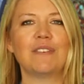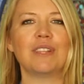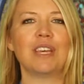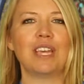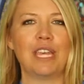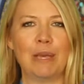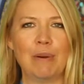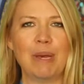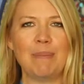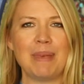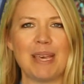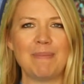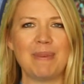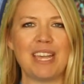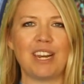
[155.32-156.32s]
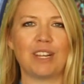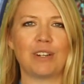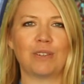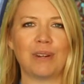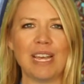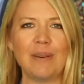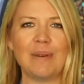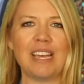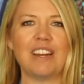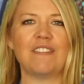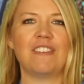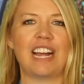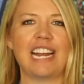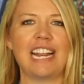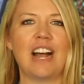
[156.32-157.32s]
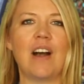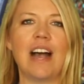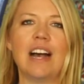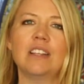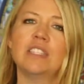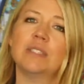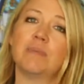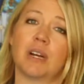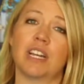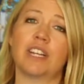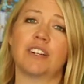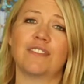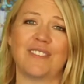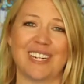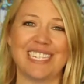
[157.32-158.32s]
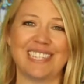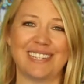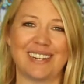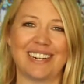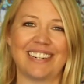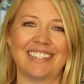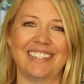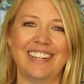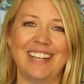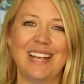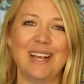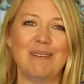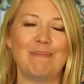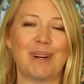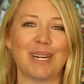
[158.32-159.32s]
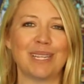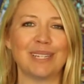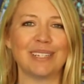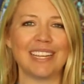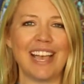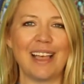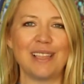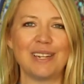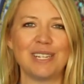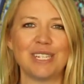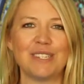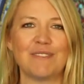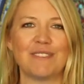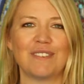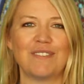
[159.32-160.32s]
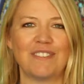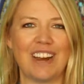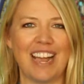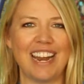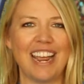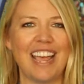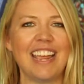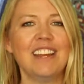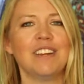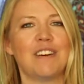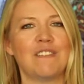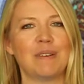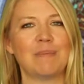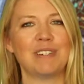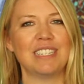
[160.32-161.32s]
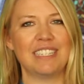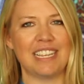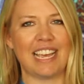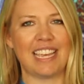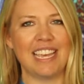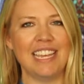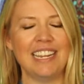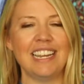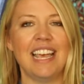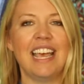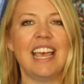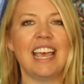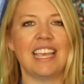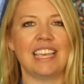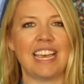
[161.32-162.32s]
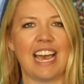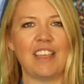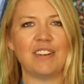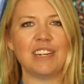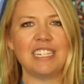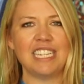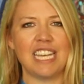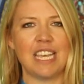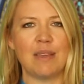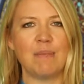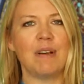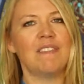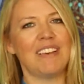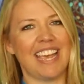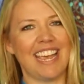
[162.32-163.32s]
for the UMM and a great way to find out how smart your friends are. Mark your calendars for Friday, November 2nd. Gather a team of